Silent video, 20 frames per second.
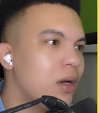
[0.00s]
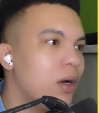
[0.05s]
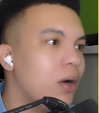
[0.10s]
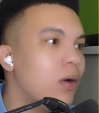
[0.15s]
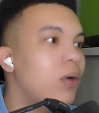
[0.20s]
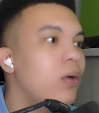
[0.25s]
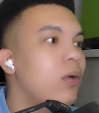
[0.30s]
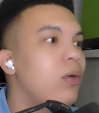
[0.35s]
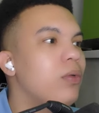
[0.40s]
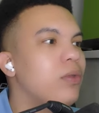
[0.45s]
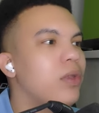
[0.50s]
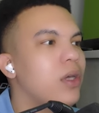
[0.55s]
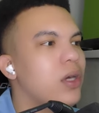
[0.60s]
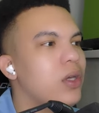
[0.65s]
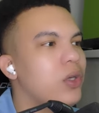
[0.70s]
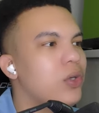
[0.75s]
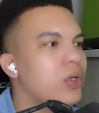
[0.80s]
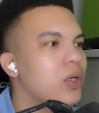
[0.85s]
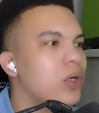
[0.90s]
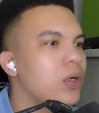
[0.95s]
Oh, there
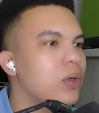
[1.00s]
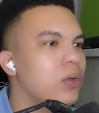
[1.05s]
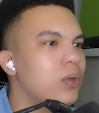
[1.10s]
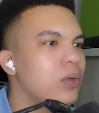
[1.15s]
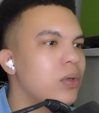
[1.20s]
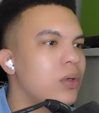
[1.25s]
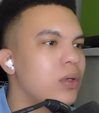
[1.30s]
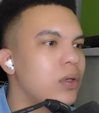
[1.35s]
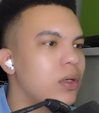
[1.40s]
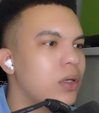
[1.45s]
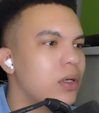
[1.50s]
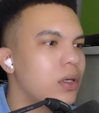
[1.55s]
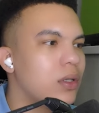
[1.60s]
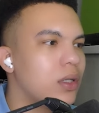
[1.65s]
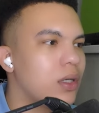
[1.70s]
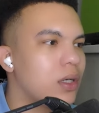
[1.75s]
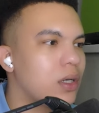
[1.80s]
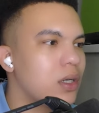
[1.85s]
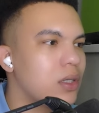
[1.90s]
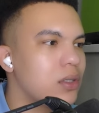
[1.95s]
you go.
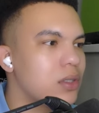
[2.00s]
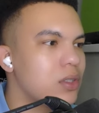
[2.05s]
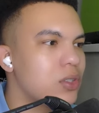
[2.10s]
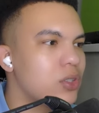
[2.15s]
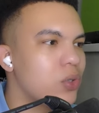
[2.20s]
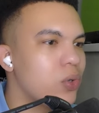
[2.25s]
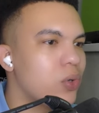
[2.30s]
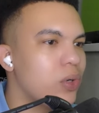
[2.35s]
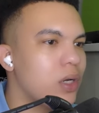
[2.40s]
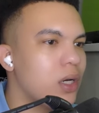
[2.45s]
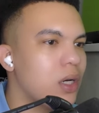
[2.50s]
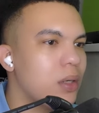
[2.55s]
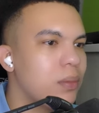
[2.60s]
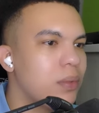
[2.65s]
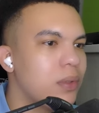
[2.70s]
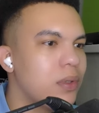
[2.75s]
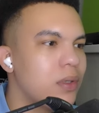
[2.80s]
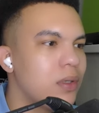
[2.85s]
The cars are showing up.